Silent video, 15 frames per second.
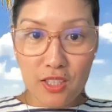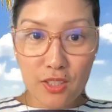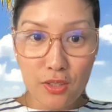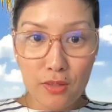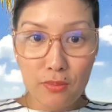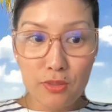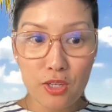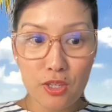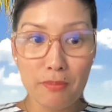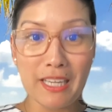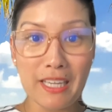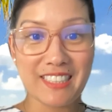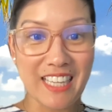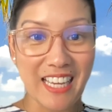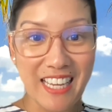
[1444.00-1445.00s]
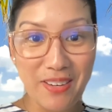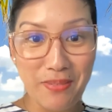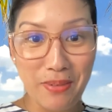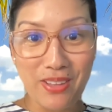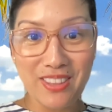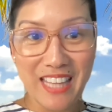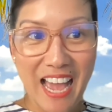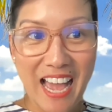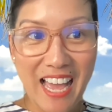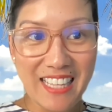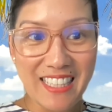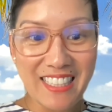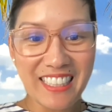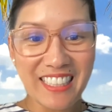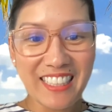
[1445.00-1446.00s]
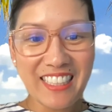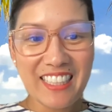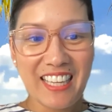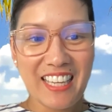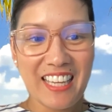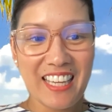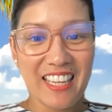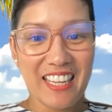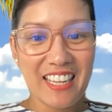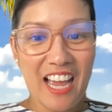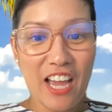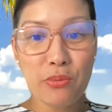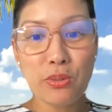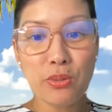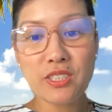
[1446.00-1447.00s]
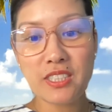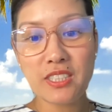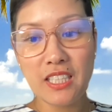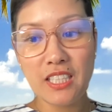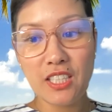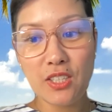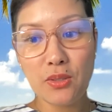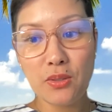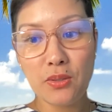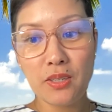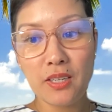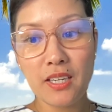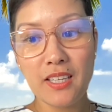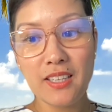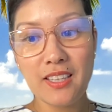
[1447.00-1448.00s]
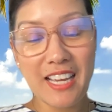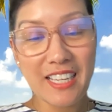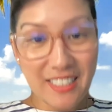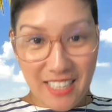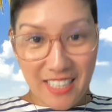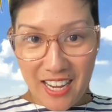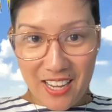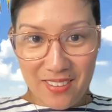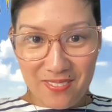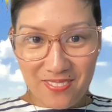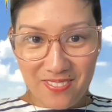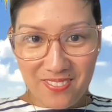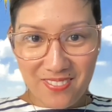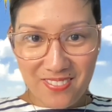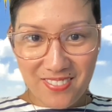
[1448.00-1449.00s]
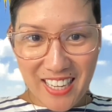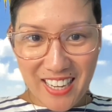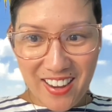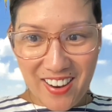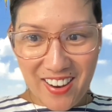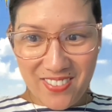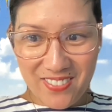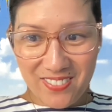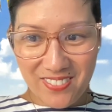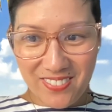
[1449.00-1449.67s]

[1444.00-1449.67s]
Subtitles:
the group. So I'm excited about that. And I will see you next time. Take care.